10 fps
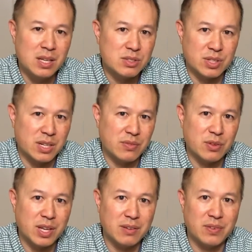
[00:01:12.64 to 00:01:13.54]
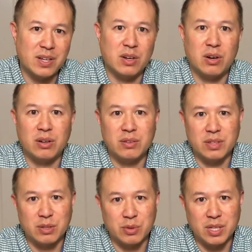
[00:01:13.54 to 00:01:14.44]
so that if you can't find all of
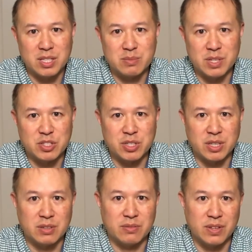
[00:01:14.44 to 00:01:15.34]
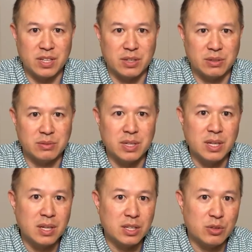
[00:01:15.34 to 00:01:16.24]
the ingredients mentioned in the video,
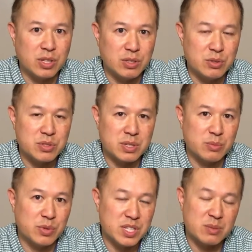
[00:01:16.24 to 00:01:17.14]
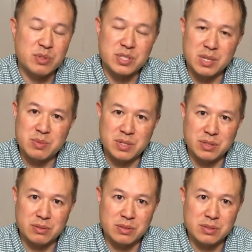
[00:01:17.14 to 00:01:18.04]
you can use some reasonable
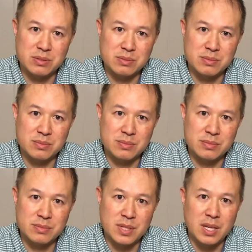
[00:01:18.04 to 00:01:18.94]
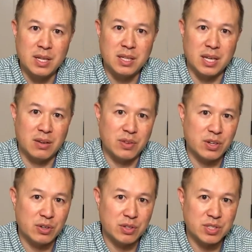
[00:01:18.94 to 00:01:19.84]
substitutes. Now, if you're
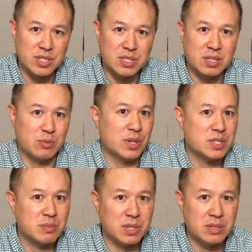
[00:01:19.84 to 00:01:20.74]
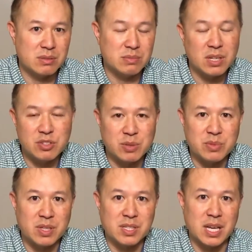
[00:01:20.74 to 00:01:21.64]
here to just see the recipes, you can jump
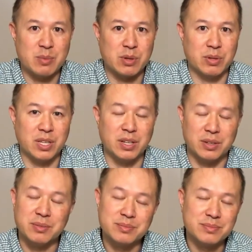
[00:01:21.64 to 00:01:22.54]
to the time code here,